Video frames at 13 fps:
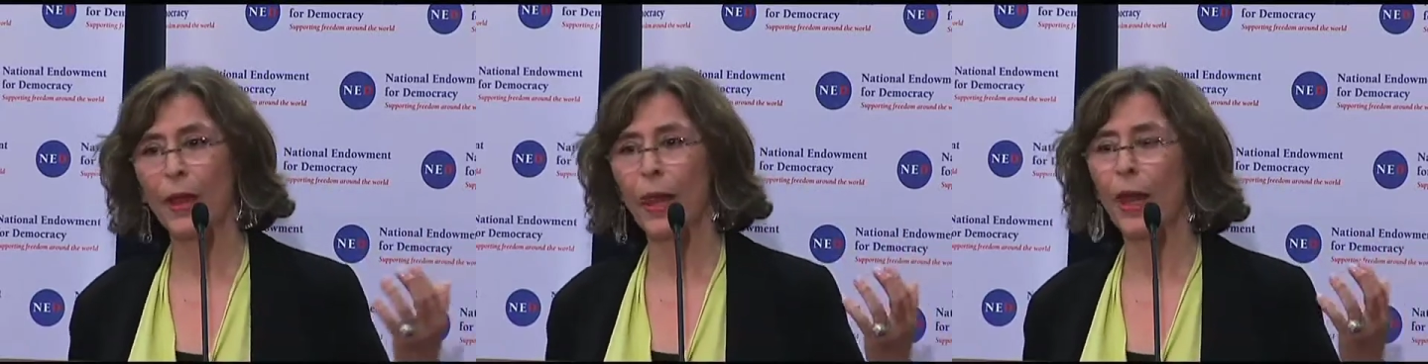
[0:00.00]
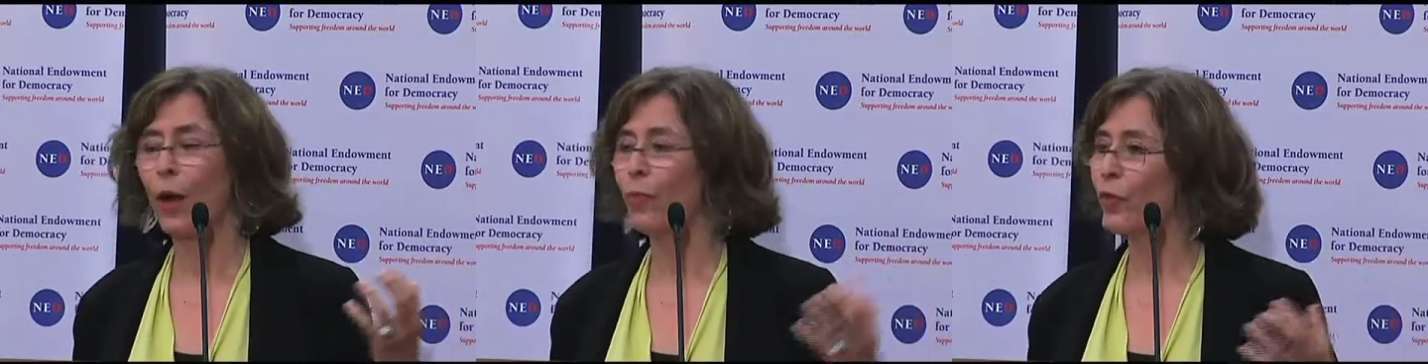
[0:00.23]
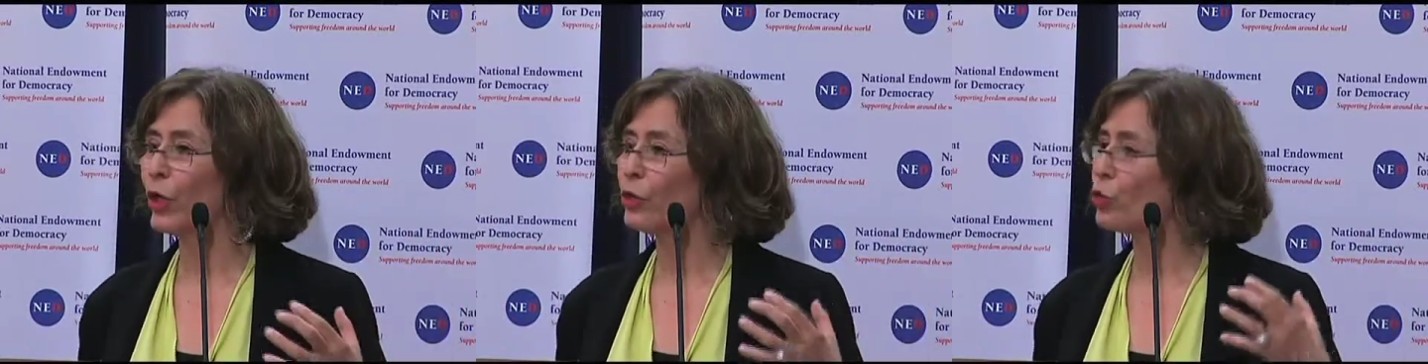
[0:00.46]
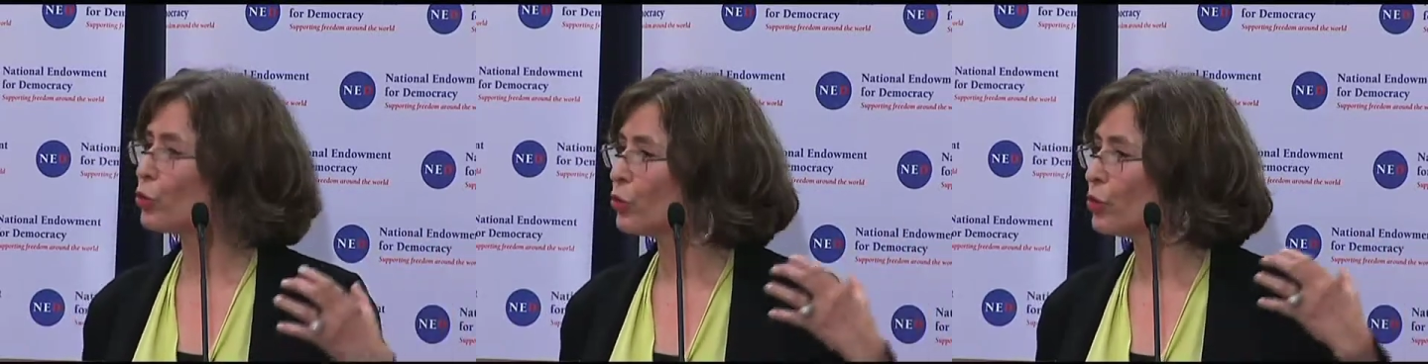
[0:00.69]

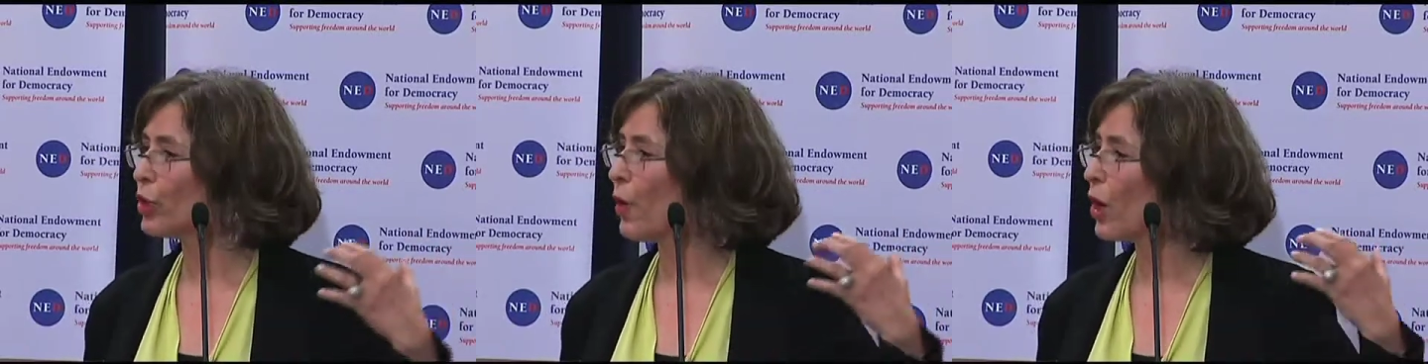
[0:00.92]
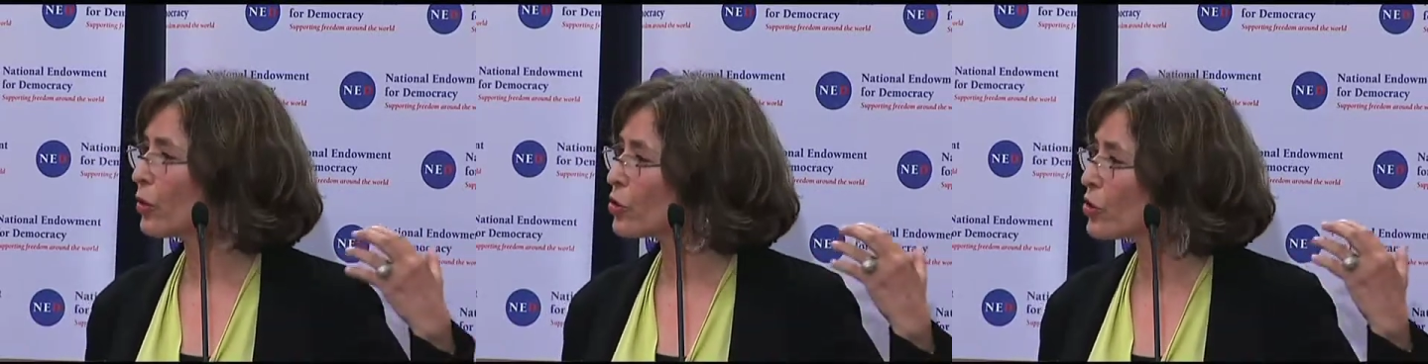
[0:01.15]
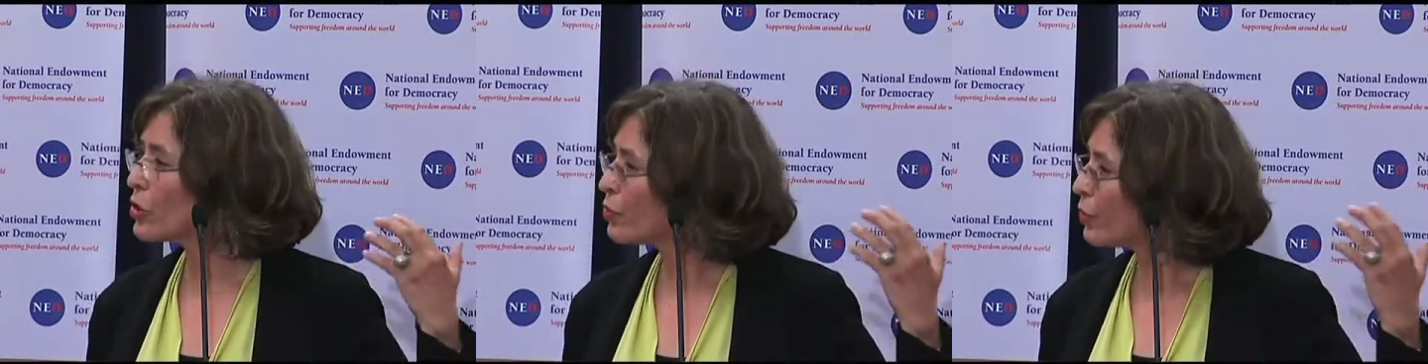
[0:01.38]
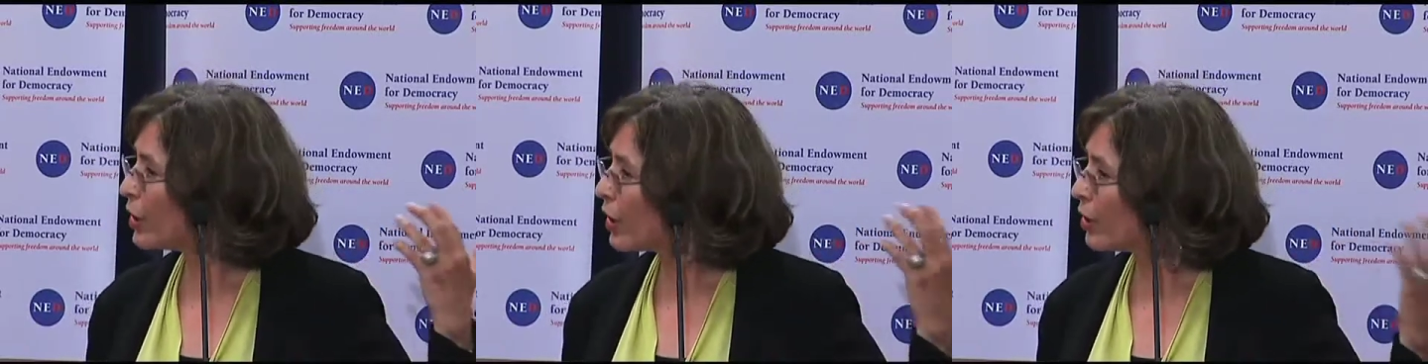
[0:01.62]
to democracy
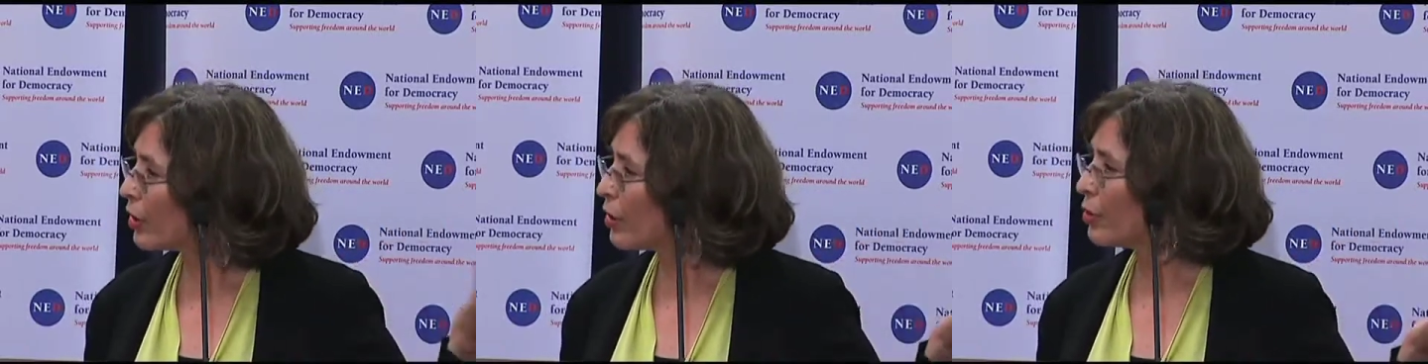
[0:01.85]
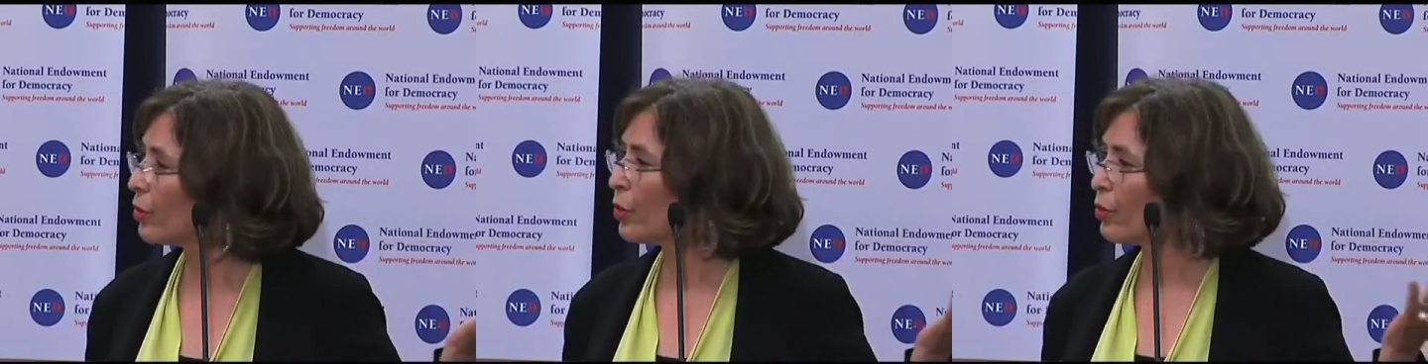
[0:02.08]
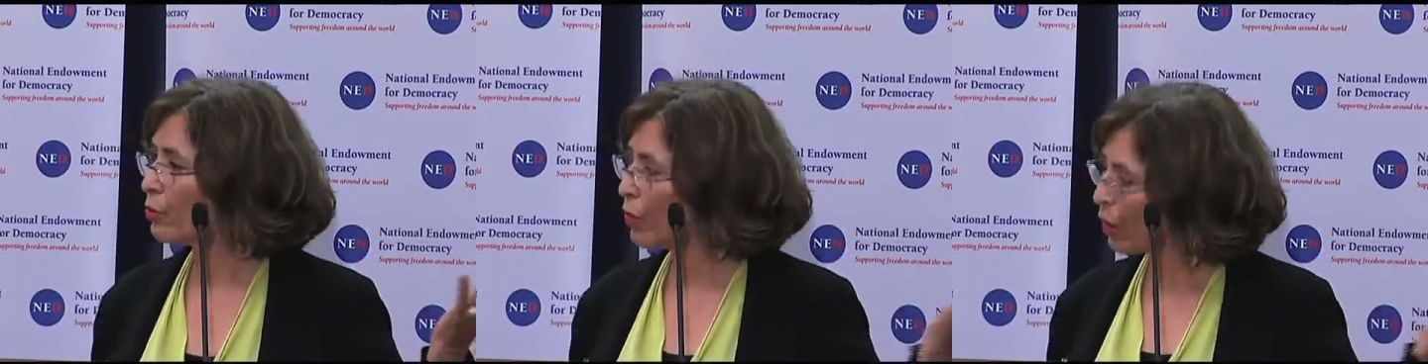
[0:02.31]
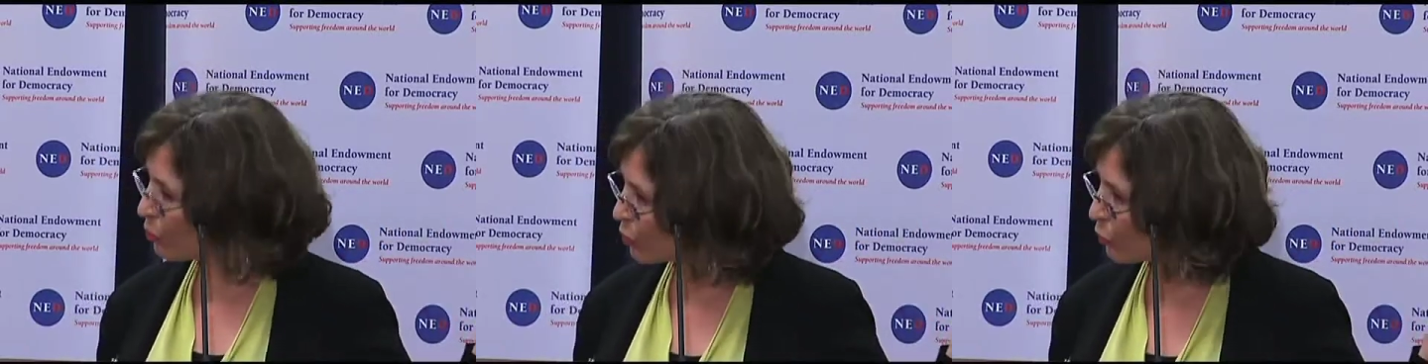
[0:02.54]

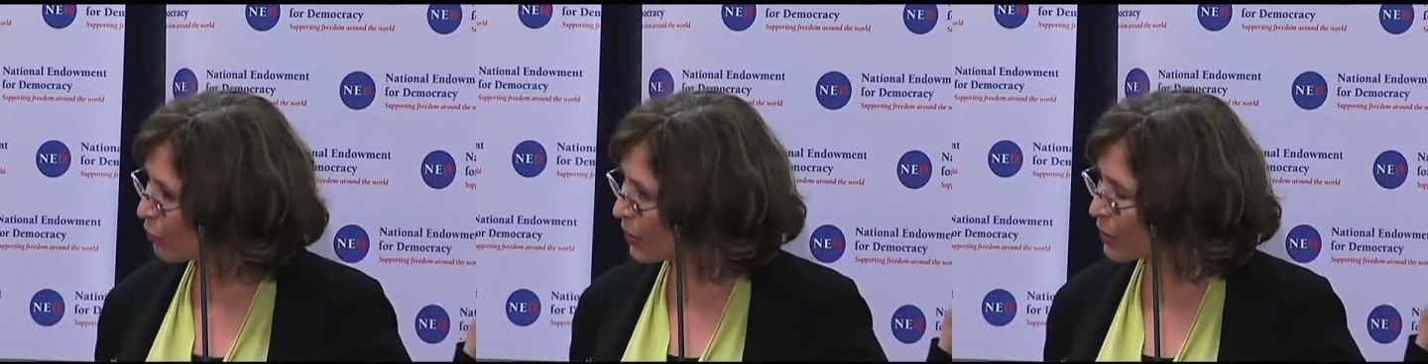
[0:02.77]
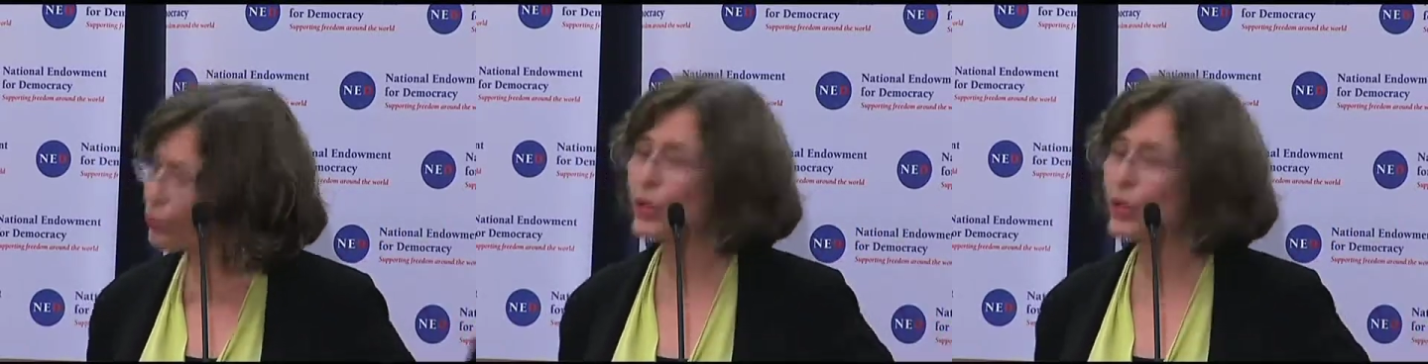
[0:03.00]
movement